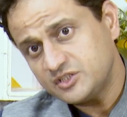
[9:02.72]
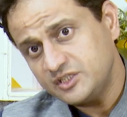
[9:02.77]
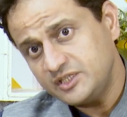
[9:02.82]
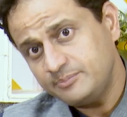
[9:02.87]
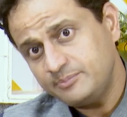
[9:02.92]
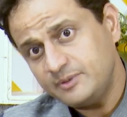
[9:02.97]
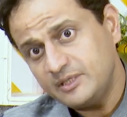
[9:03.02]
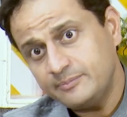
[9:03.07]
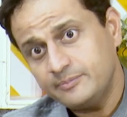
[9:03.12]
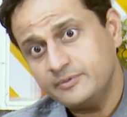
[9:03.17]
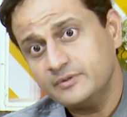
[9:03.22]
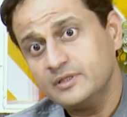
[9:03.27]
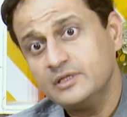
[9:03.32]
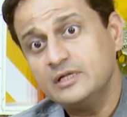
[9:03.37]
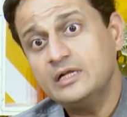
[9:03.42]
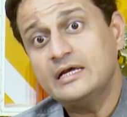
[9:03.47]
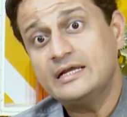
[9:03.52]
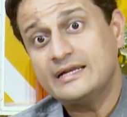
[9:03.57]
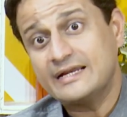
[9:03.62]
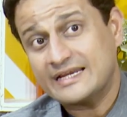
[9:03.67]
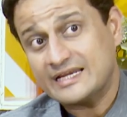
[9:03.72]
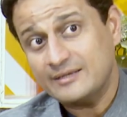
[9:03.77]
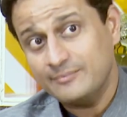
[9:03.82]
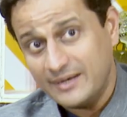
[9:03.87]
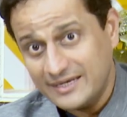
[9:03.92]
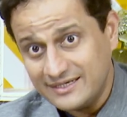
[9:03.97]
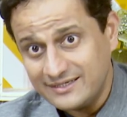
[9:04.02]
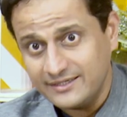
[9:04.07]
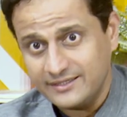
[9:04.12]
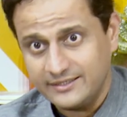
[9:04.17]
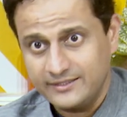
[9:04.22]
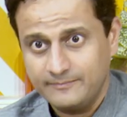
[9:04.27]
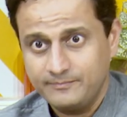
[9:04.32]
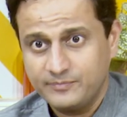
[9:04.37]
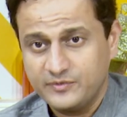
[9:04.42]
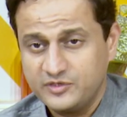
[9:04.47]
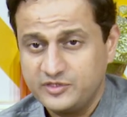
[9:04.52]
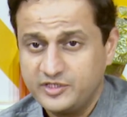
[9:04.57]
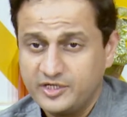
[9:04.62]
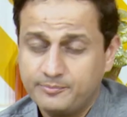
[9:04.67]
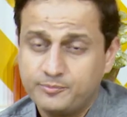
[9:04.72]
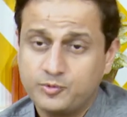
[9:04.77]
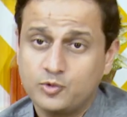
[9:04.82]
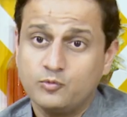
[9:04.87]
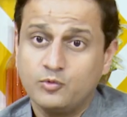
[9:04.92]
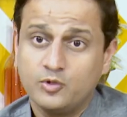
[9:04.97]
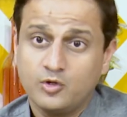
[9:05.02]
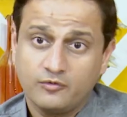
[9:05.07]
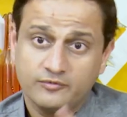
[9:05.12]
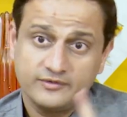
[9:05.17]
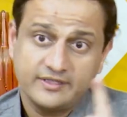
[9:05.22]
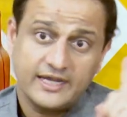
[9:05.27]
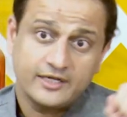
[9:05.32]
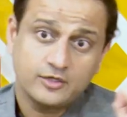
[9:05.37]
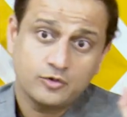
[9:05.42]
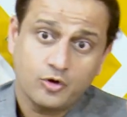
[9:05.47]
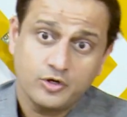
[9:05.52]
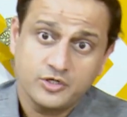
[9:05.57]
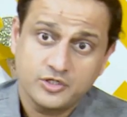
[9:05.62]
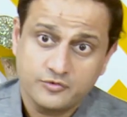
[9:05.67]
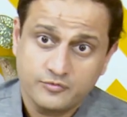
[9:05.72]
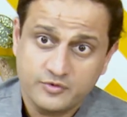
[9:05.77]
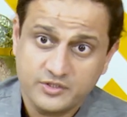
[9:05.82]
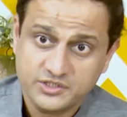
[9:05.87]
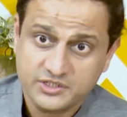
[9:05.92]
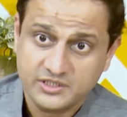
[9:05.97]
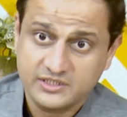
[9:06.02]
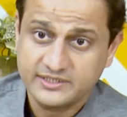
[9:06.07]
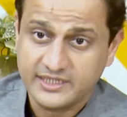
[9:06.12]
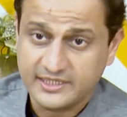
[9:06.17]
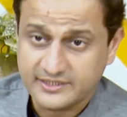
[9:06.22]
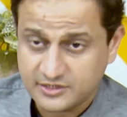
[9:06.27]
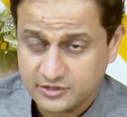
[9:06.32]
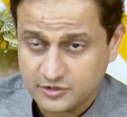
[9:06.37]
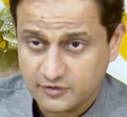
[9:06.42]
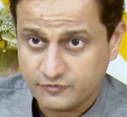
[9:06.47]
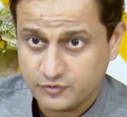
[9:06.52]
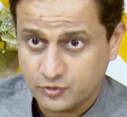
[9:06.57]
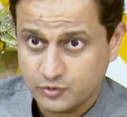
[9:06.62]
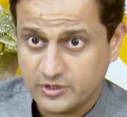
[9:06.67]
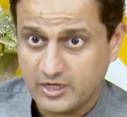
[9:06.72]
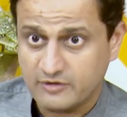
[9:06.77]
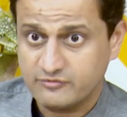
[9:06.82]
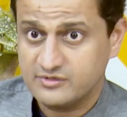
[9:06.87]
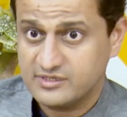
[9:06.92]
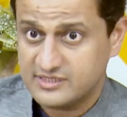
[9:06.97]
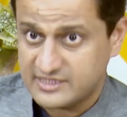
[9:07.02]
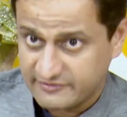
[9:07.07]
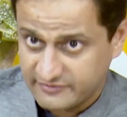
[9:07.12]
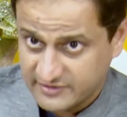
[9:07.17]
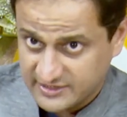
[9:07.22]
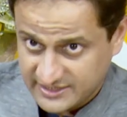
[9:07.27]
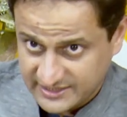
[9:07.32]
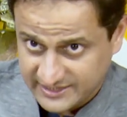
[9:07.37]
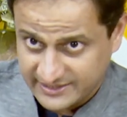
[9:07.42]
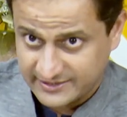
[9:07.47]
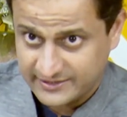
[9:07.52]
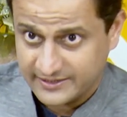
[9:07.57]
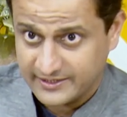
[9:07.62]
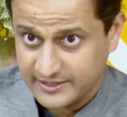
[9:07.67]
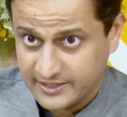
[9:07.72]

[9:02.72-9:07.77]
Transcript: three people recommended the approval of that controversial census of 2017.